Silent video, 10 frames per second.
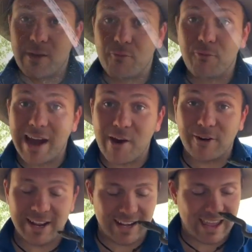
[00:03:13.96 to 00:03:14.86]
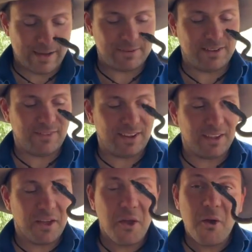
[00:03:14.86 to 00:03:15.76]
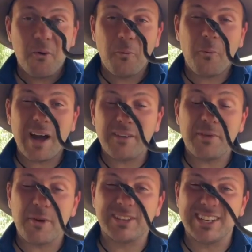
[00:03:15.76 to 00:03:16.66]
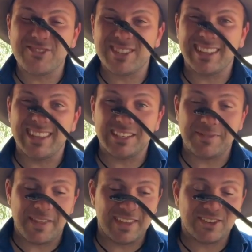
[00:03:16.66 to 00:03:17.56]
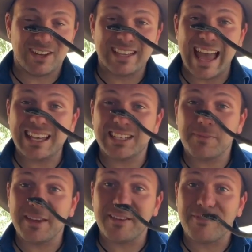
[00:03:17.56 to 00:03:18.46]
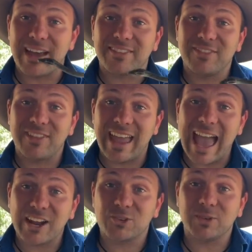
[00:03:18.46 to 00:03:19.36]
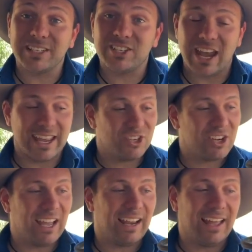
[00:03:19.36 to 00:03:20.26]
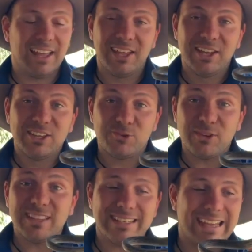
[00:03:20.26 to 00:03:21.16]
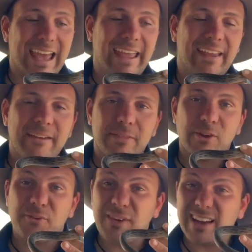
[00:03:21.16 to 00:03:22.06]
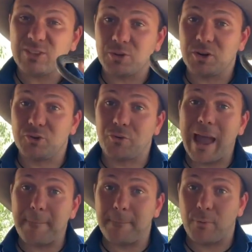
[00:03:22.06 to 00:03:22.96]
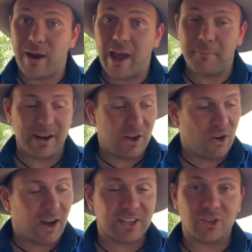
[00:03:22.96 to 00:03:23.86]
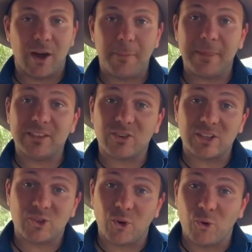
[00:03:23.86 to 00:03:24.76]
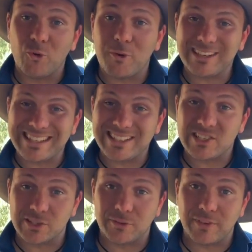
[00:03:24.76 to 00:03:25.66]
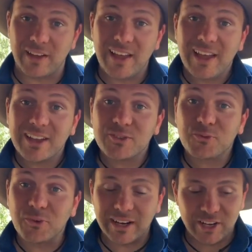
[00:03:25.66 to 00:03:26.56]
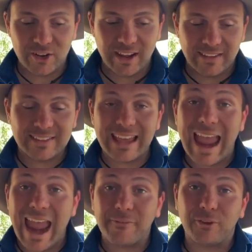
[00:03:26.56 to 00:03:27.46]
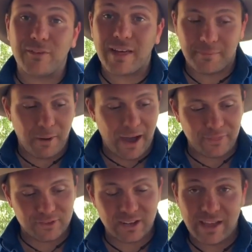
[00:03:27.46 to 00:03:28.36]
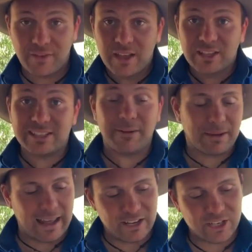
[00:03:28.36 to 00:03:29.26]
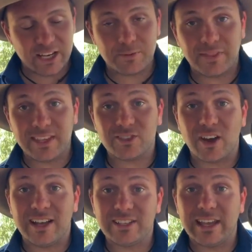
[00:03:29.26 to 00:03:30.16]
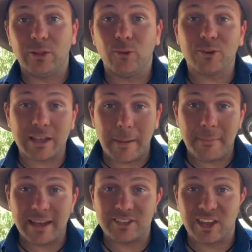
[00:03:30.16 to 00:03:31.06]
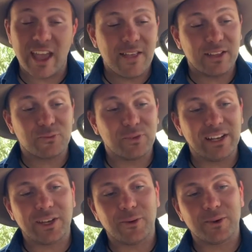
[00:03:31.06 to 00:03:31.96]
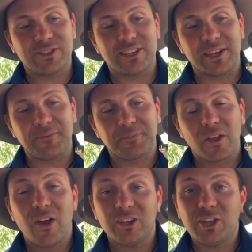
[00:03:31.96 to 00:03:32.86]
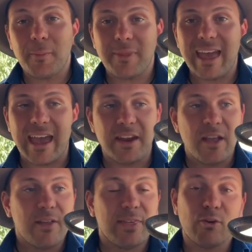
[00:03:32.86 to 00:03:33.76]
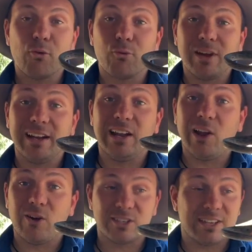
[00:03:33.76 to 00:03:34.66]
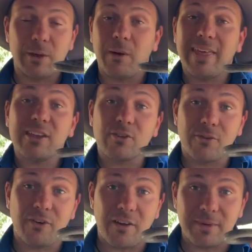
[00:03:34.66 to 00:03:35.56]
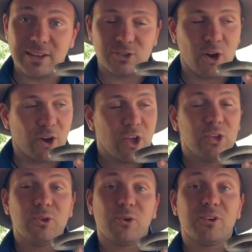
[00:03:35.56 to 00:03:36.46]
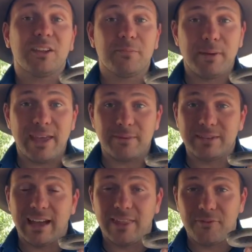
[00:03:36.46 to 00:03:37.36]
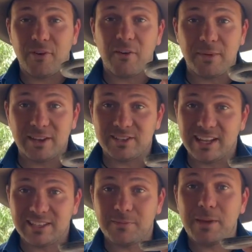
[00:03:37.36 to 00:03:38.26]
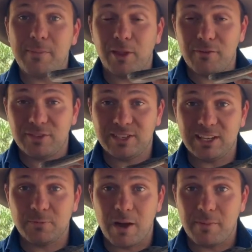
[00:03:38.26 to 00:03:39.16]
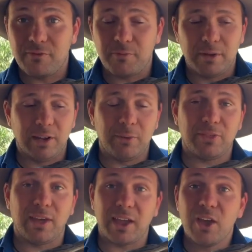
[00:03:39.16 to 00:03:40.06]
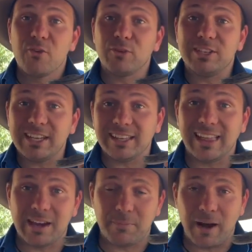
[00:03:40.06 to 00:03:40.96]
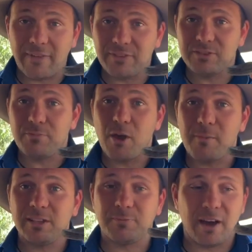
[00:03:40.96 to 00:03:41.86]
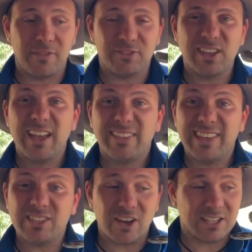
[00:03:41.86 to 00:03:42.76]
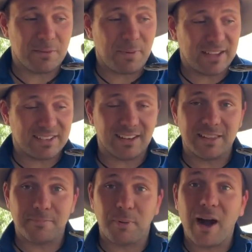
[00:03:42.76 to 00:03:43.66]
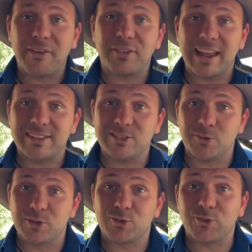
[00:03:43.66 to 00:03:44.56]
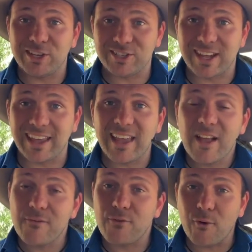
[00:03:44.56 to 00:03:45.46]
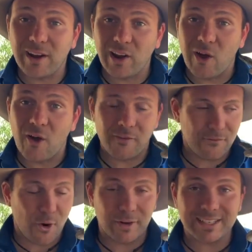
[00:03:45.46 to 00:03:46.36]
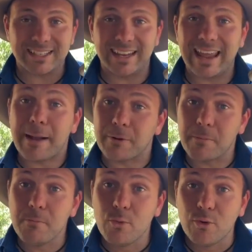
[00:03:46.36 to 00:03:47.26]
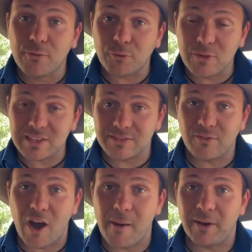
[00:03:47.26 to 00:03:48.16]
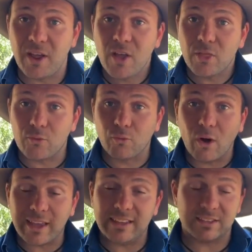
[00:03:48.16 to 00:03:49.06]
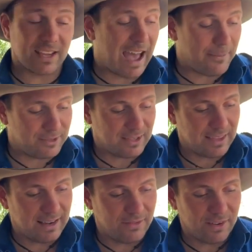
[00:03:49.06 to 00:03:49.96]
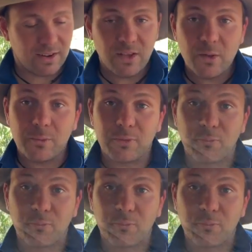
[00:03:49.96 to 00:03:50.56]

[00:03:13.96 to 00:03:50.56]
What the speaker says: their rarity in captivity, one of the most interesting things about these guys has to be the fact that they actually change color. During the day, they're a fairly sort of drab brown, but at nighttime, these guys turn almost silver. It's really unique. There's a handful of other pythons that have some color change, but these guys, it looks amazing. It's really cool to see. On top of that, they're a really long snake. While they can grow 5 meters long, you couldn't compare them to other 5 meter snakes that people overseas might be familiar with, like reticulated pythons and Burmese pythons. These guys are basically the python answer to a tree snake. Very long, very slender, able to move through this environment, the rocky escarpments that they live in, with